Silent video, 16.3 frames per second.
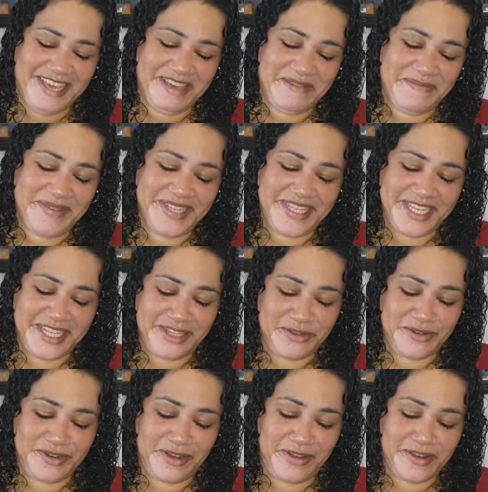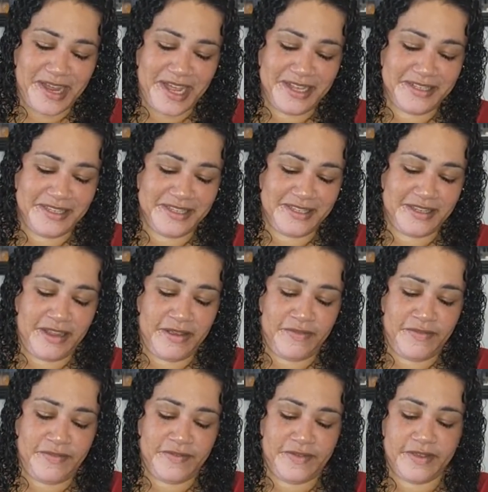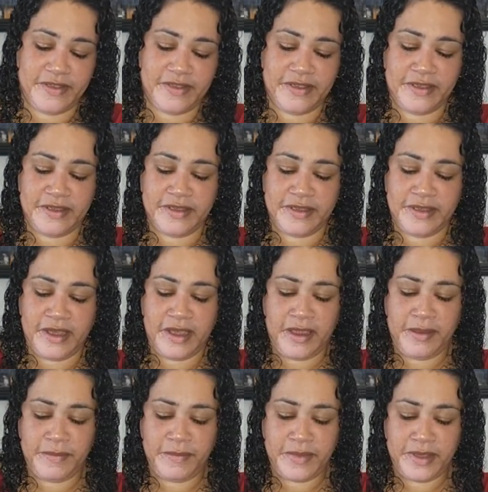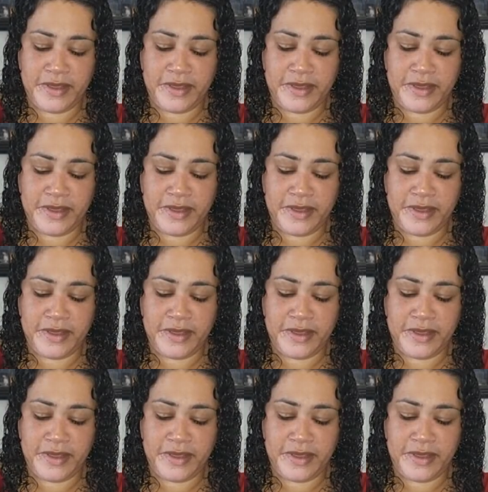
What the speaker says: Busy doing all kinds of stuff. I'm